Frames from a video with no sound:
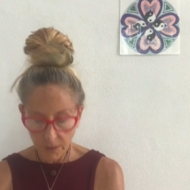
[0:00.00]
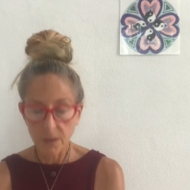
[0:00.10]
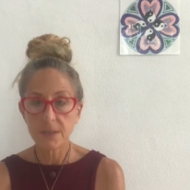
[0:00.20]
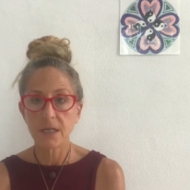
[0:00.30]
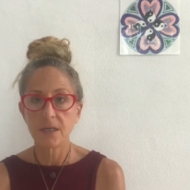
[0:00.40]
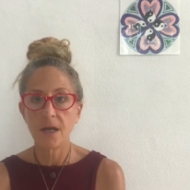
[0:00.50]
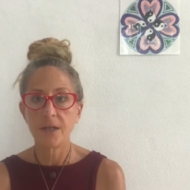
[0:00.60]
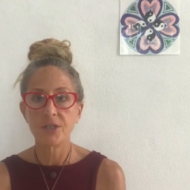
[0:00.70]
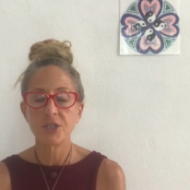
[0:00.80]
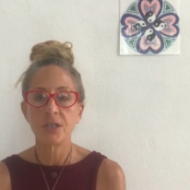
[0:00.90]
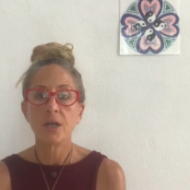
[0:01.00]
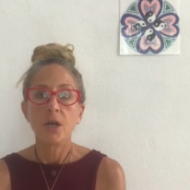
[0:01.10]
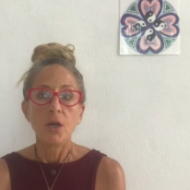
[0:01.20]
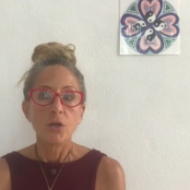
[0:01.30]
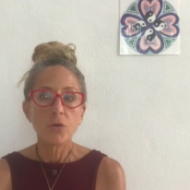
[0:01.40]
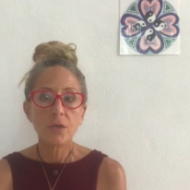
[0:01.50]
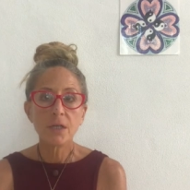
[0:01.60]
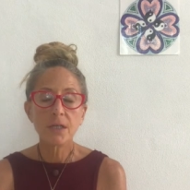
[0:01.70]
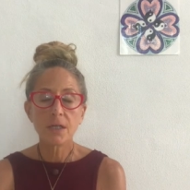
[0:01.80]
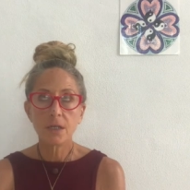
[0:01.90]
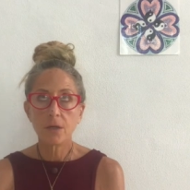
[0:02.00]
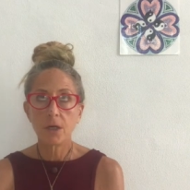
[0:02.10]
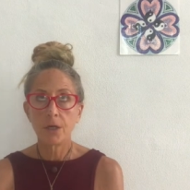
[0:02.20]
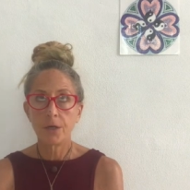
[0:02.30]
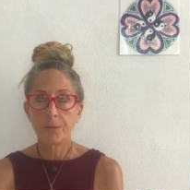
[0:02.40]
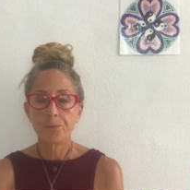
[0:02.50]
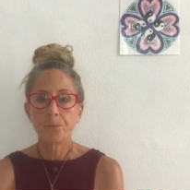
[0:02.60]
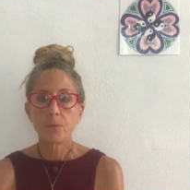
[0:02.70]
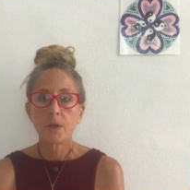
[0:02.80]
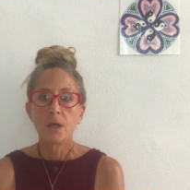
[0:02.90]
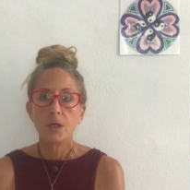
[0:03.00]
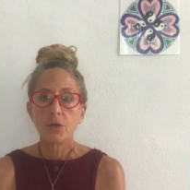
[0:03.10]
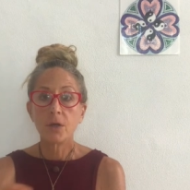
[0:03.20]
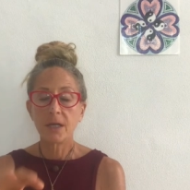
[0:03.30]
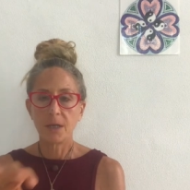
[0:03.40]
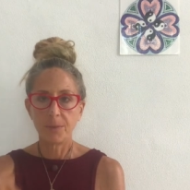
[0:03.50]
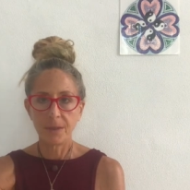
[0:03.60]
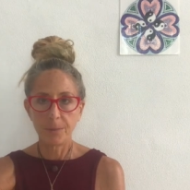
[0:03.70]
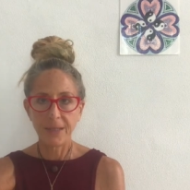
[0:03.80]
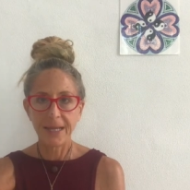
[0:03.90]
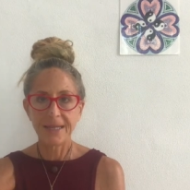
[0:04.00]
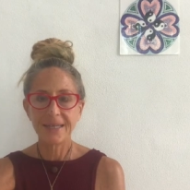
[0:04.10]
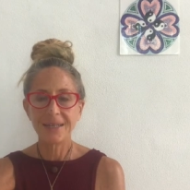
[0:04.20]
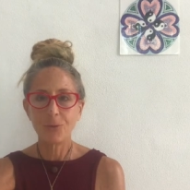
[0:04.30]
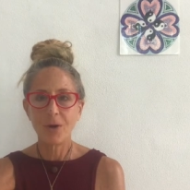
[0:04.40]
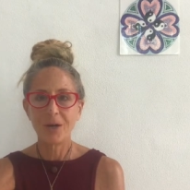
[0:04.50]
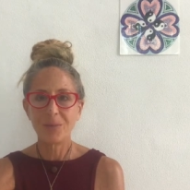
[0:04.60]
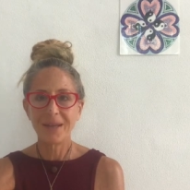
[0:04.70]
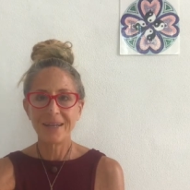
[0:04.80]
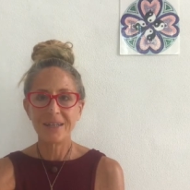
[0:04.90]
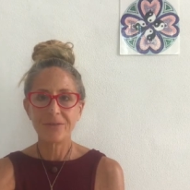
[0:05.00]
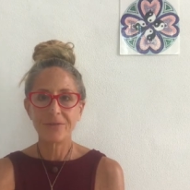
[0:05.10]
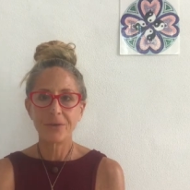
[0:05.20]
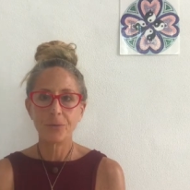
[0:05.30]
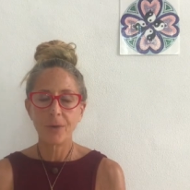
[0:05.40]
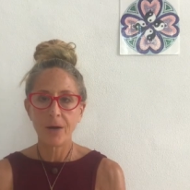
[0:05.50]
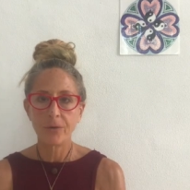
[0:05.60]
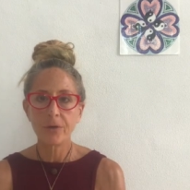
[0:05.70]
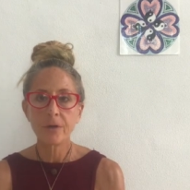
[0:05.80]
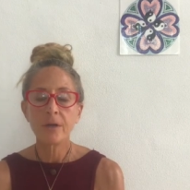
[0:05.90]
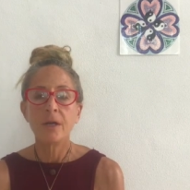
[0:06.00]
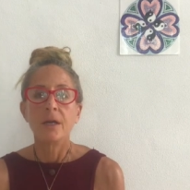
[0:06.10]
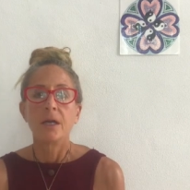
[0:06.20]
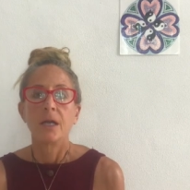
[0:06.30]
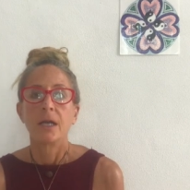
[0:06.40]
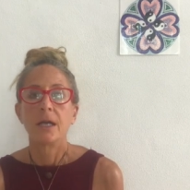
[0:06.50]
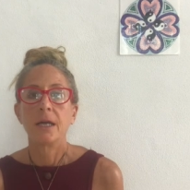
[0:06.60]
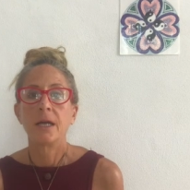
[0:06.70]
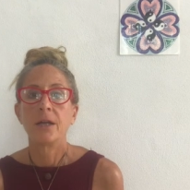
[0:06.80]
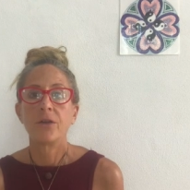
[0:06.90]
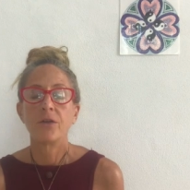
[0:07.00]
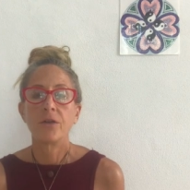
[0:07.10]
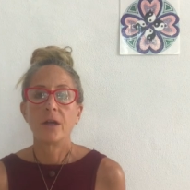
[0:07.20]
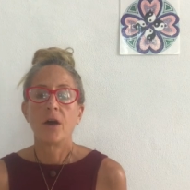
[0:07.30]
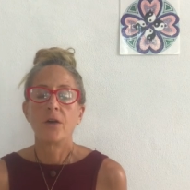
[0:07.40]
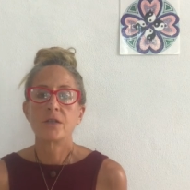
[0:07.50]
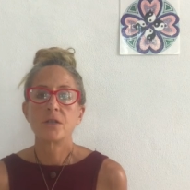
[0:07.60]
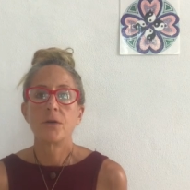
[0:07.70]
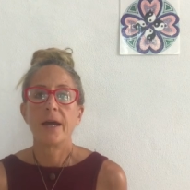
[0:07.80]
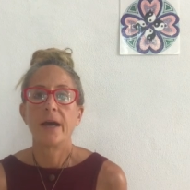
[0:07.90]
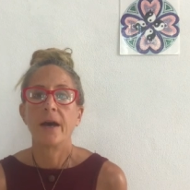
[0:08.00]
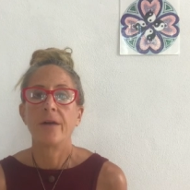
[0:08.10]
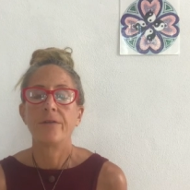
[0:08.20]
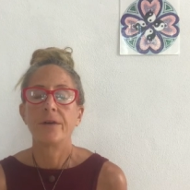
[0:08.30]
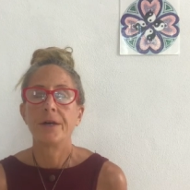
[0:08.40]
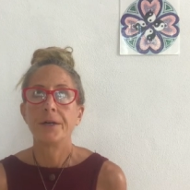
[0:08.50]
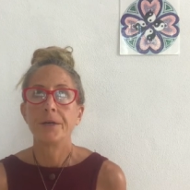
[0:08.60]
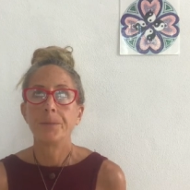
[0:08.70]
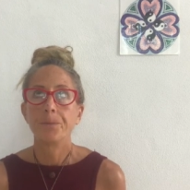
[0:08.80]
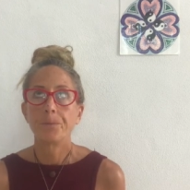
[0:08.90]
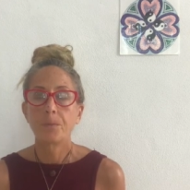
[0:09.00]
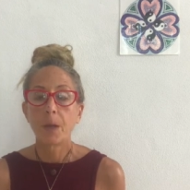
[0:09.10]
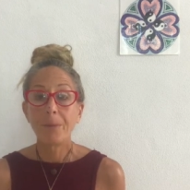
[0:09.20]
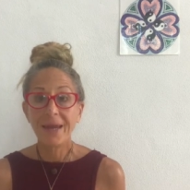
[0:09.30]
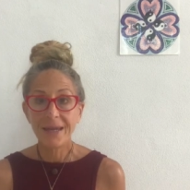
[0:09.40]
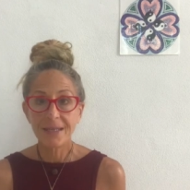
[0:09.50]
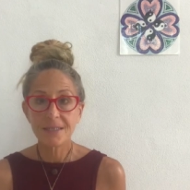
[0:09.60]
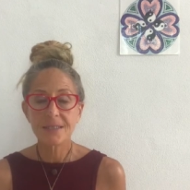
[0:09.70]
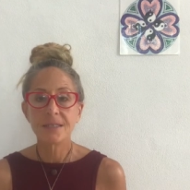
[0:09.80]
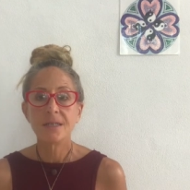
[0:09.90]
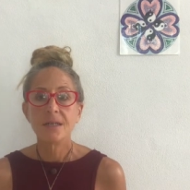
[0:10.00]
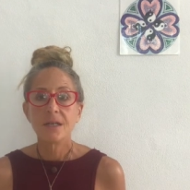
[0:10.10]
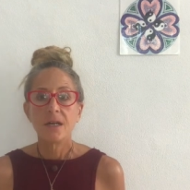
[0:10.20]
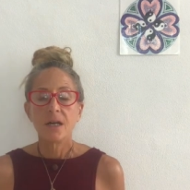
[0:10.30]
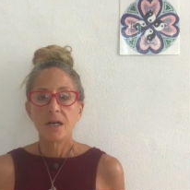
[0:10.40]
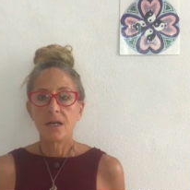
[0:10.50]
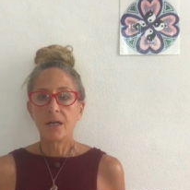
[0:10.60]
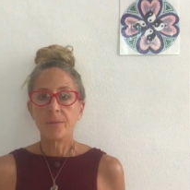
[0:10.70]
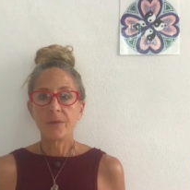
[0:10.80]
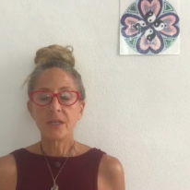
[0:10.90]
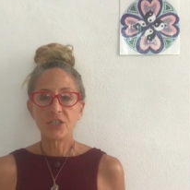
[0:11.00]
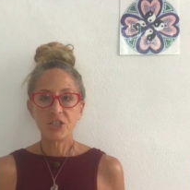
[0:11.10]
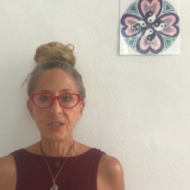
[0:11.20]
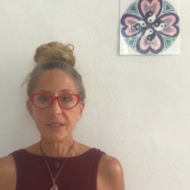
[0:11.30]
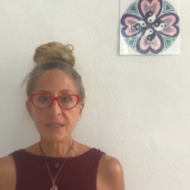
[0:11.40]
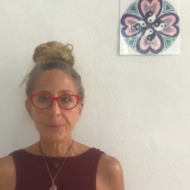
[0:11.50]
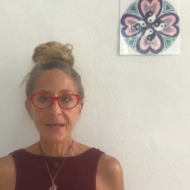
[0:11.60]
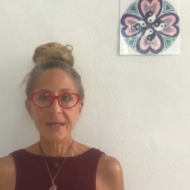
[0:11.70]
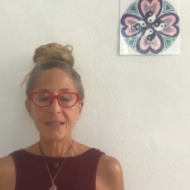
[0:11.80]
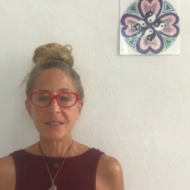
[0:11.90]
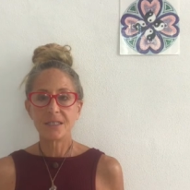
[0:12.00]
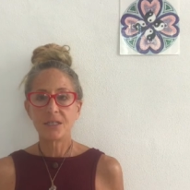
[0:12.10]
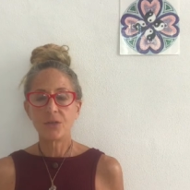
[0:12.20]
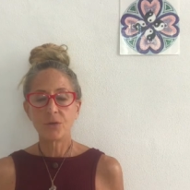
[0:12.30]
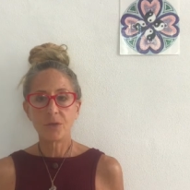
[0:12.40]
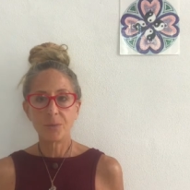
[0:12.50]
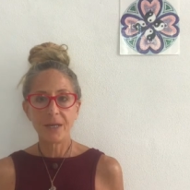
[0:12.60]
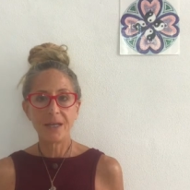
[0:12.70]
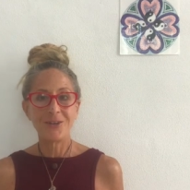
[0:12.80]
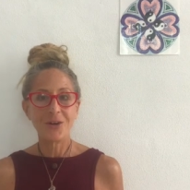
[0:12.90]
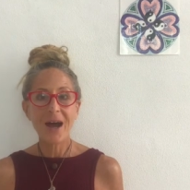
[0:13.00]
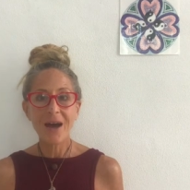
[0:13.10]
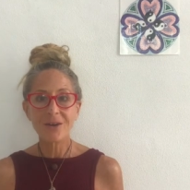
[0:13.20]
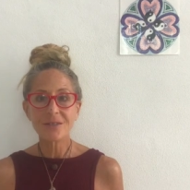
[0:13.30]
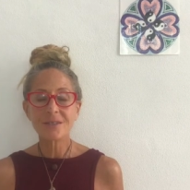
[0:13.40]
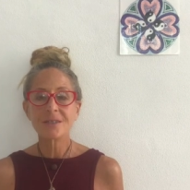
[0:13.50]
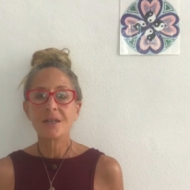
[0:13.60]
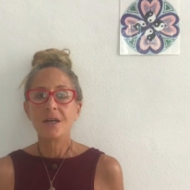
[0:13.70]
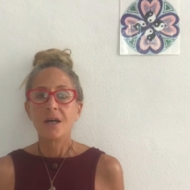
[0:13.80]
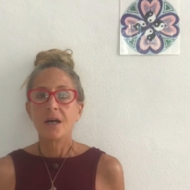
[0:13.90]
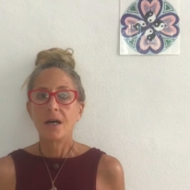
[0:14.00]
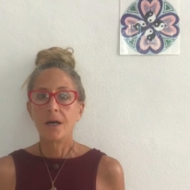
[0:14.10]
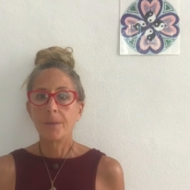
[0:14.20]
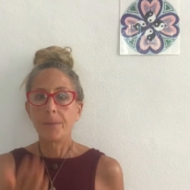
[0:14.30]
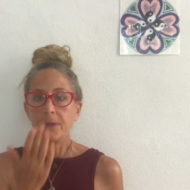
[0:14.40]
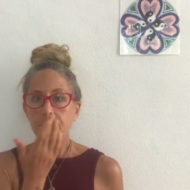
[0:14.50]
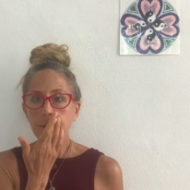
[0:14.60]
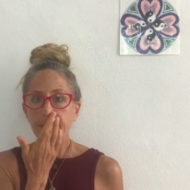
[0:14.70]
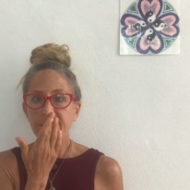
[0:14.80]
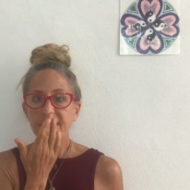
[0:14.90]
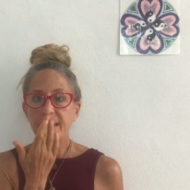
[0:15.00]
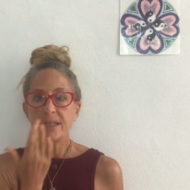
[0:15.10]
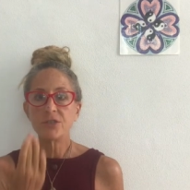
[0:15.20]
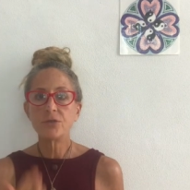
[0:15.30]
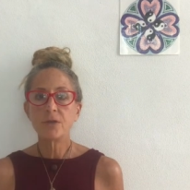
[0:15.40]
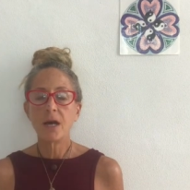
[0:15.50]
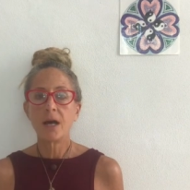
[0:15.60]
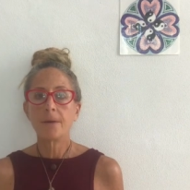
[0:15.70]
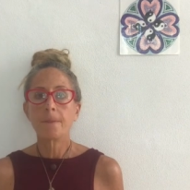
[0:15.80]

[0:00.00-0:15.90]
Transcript: technology. You can get um, you can get a little blanket, wire blanket for your router, and they also have um, paint, um, that shielding paint, and you can paint your house. Um, but you evidently do not